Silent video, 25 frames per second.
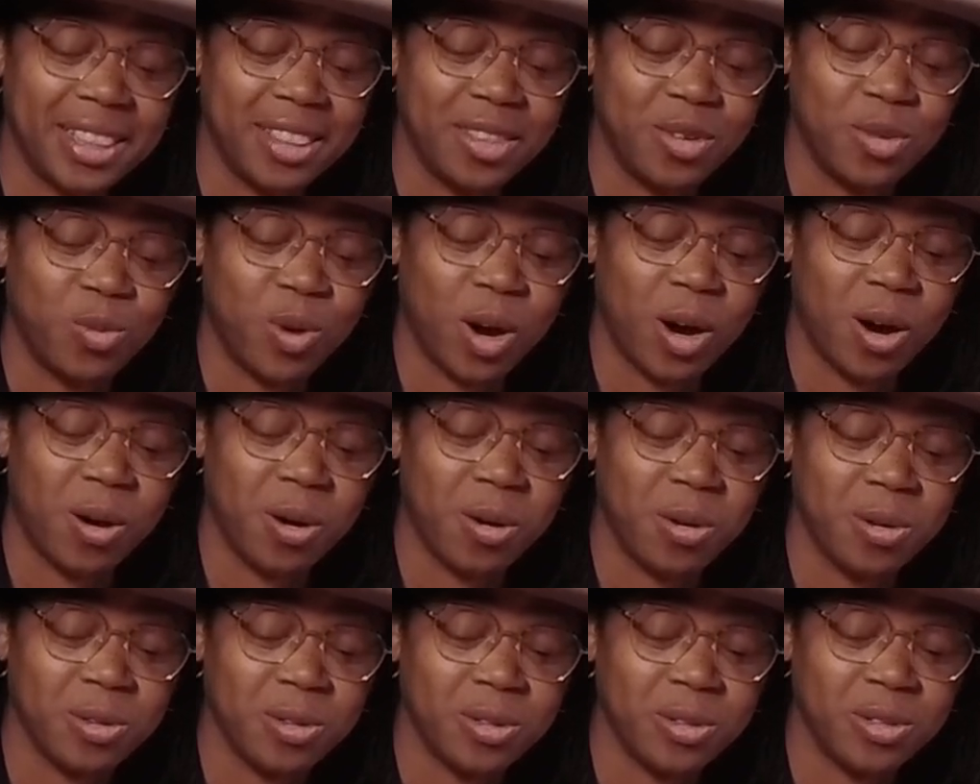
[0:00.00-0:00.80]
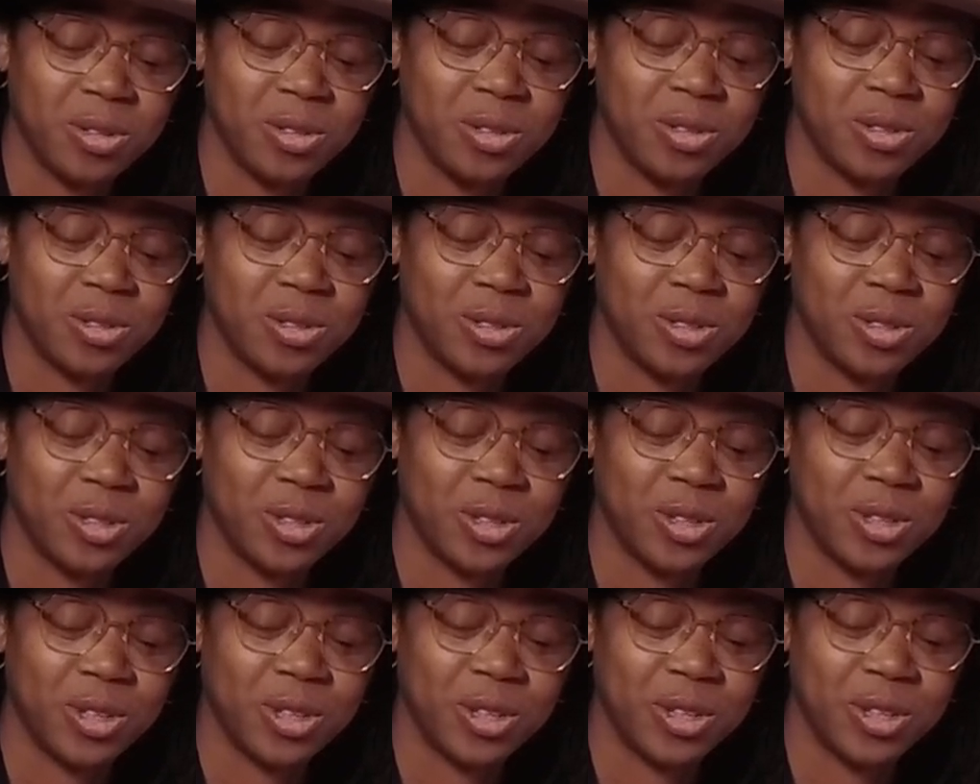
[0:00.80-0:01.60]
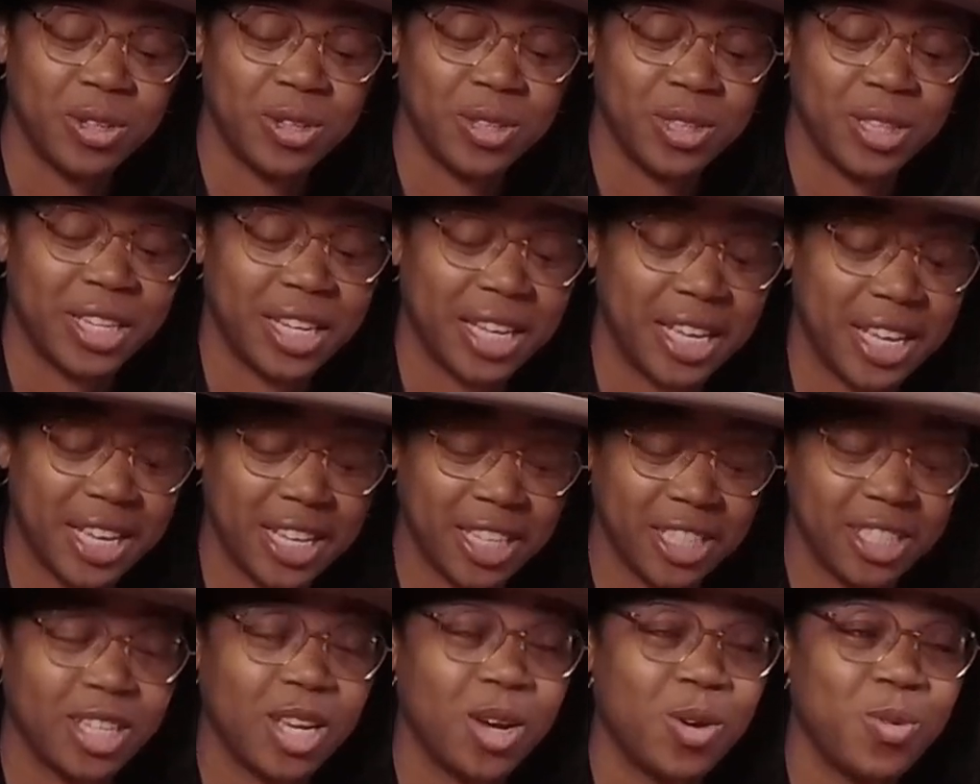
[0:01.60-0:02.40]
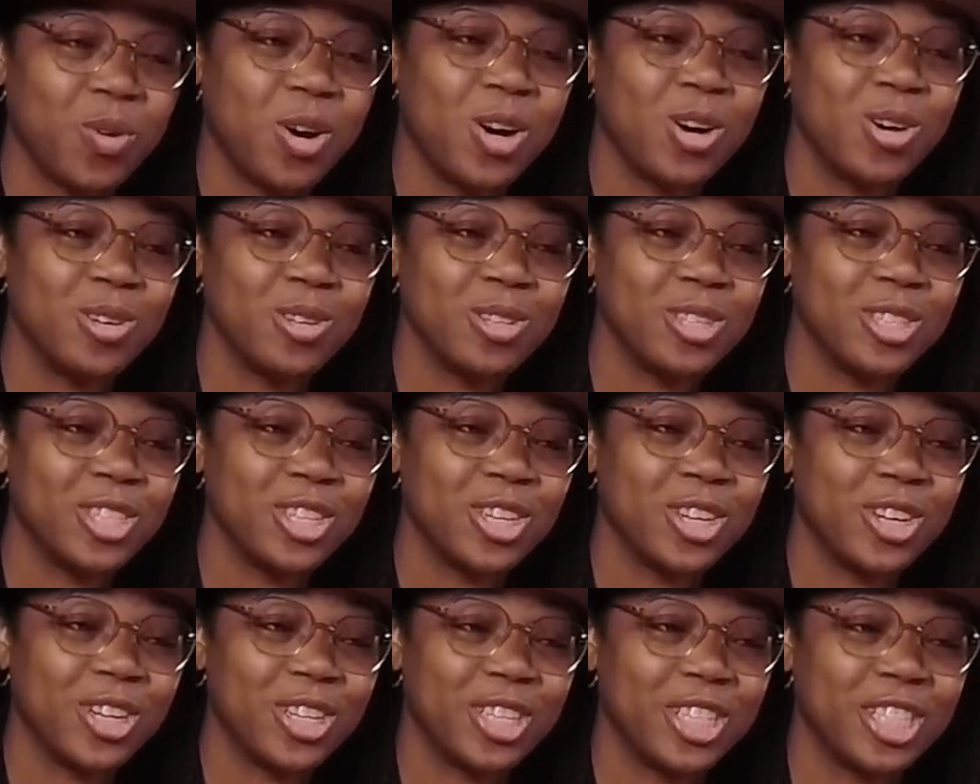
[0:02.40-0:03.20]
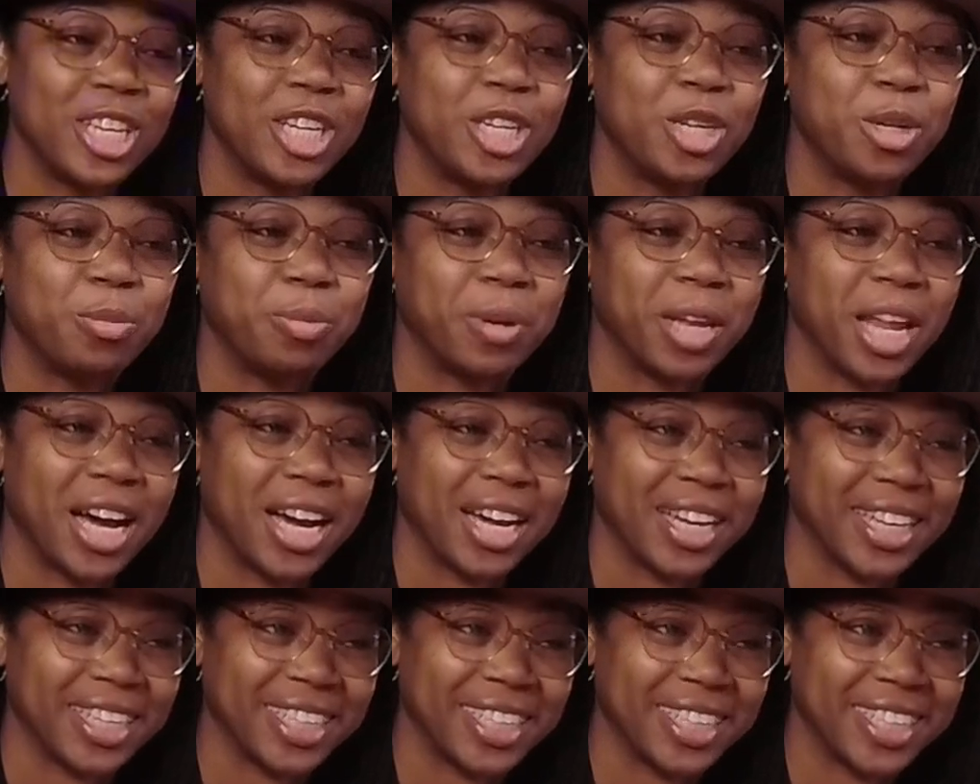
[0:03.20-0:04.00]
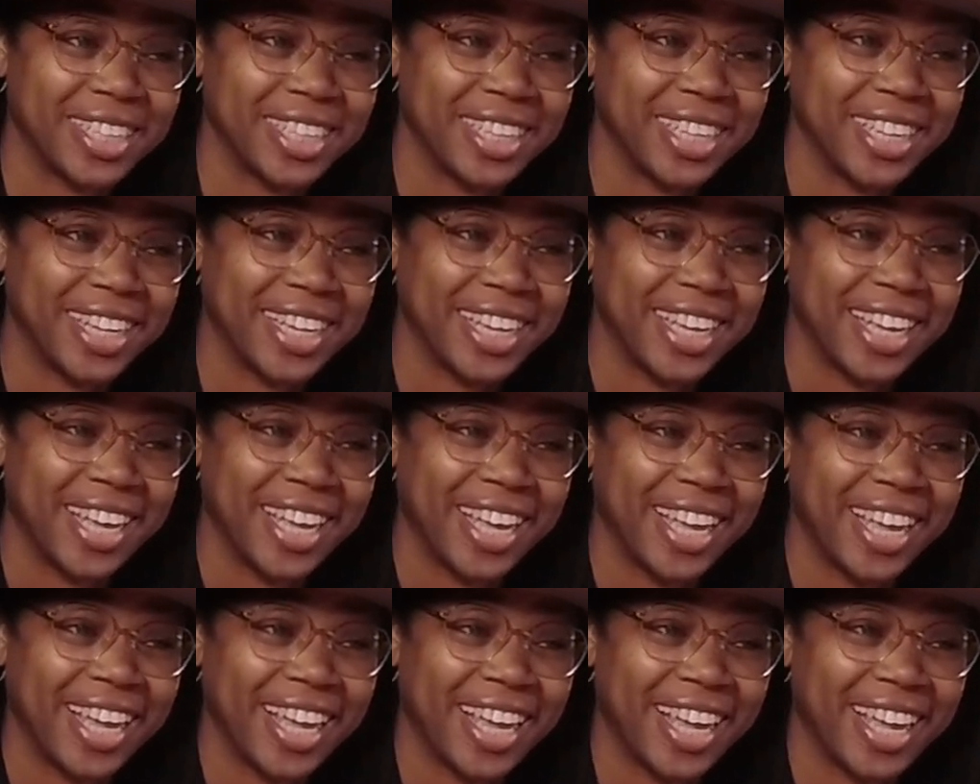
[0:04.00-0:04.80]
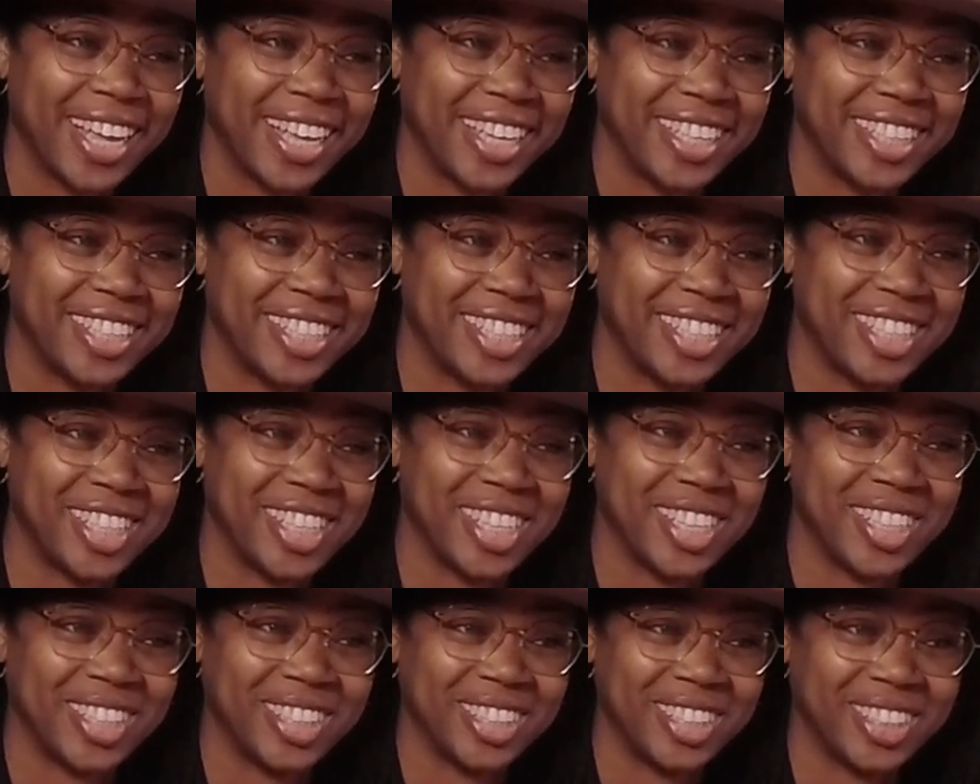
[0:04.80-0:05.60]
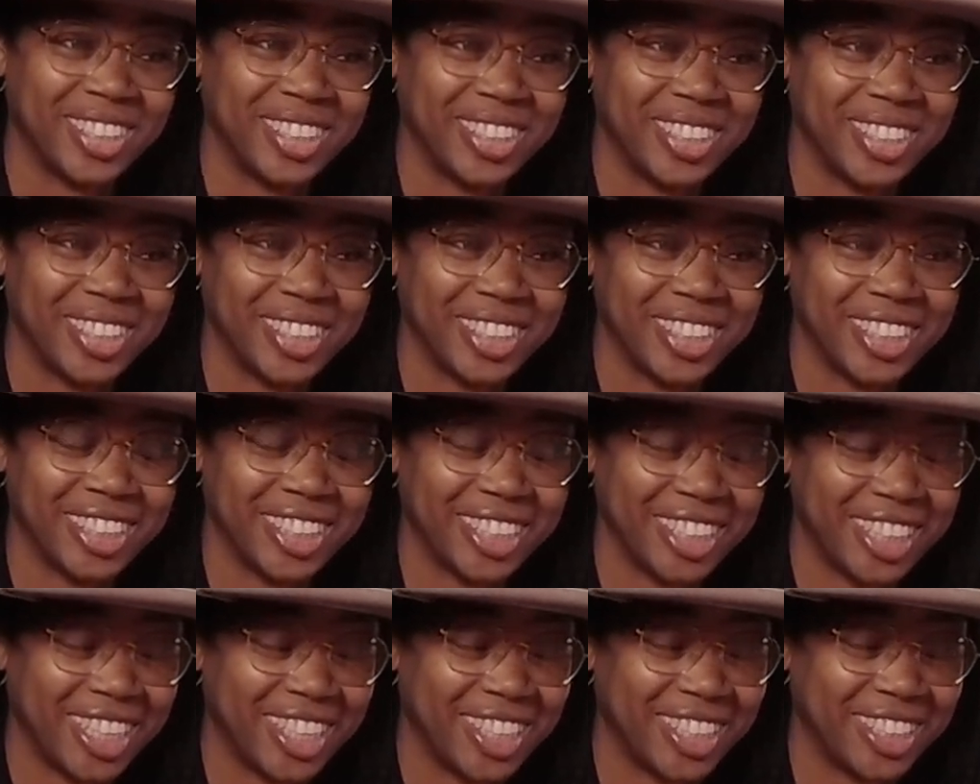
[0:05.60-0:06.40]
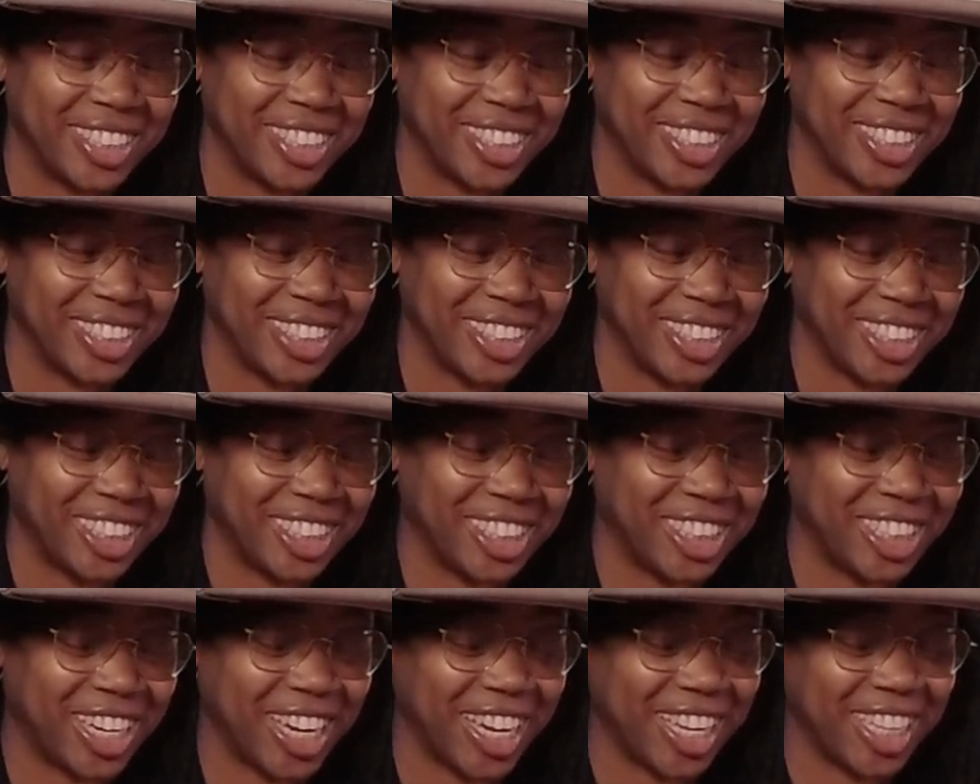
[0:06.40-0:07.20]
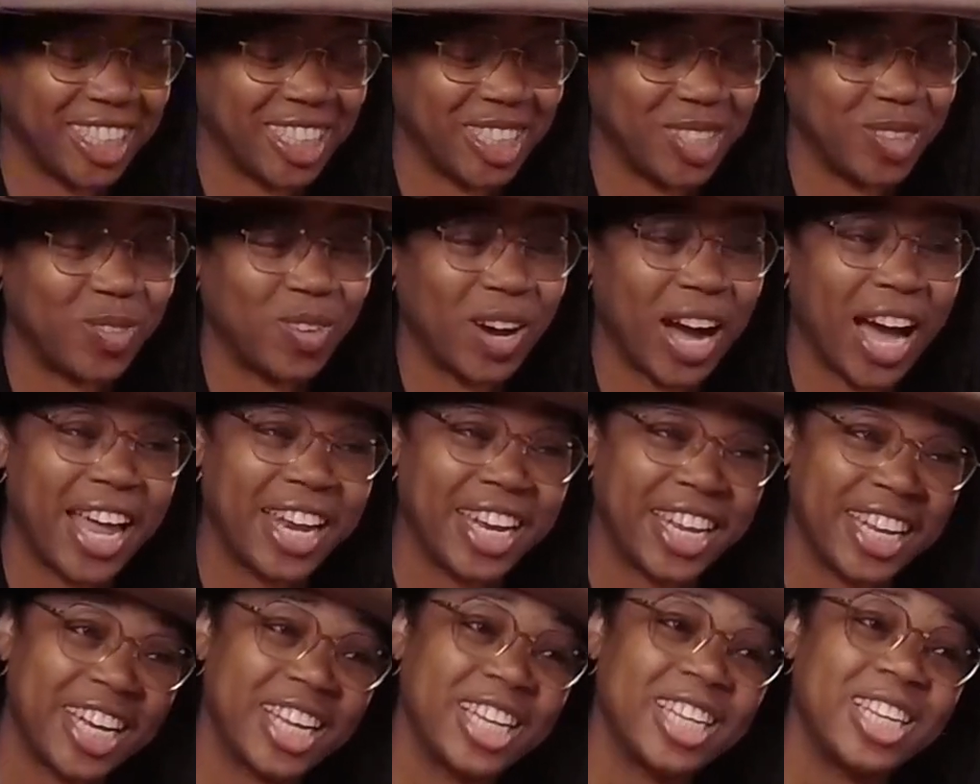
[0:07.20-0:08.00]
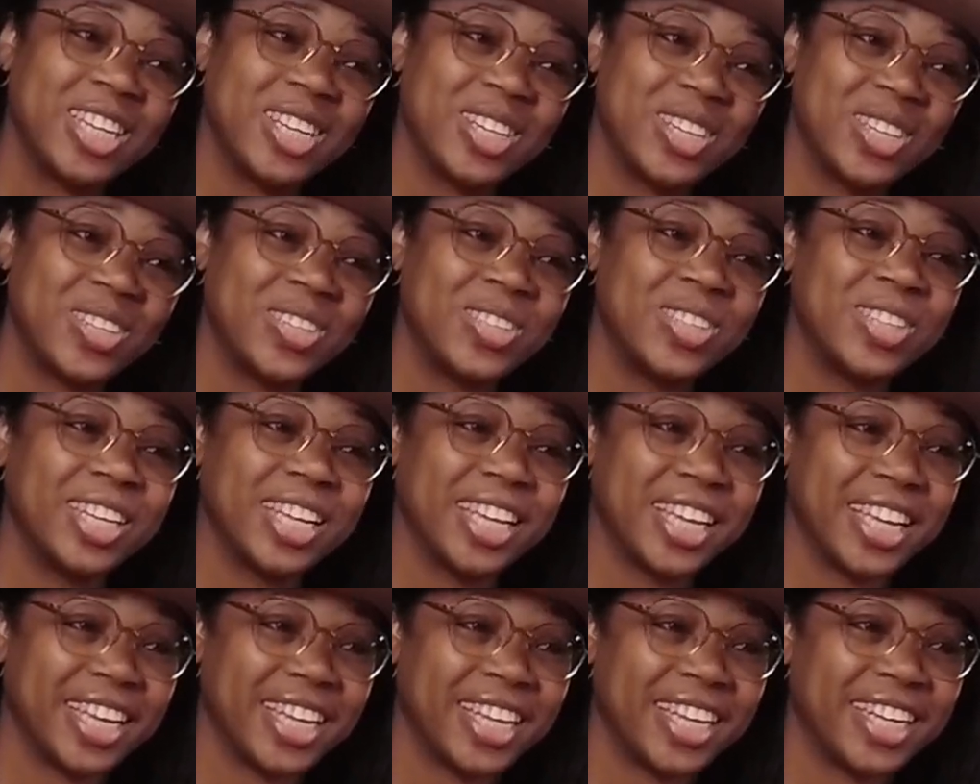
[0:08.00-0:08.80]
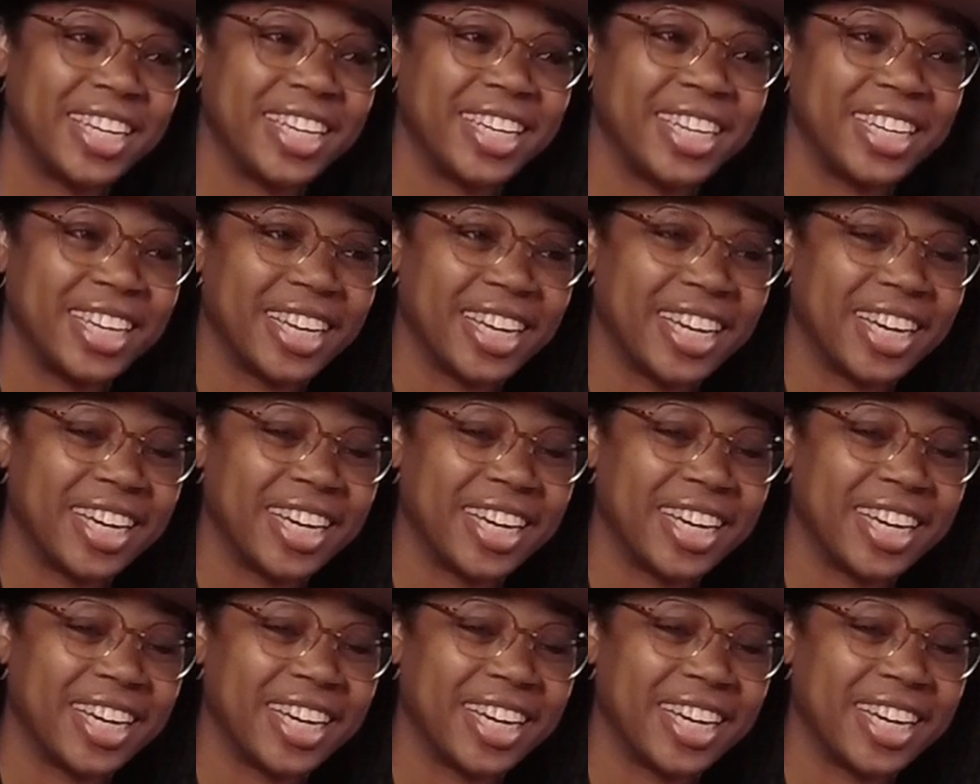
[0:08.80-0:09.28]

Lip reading: walls, the inside walls are cinder block. It's so, trying to widen it a little and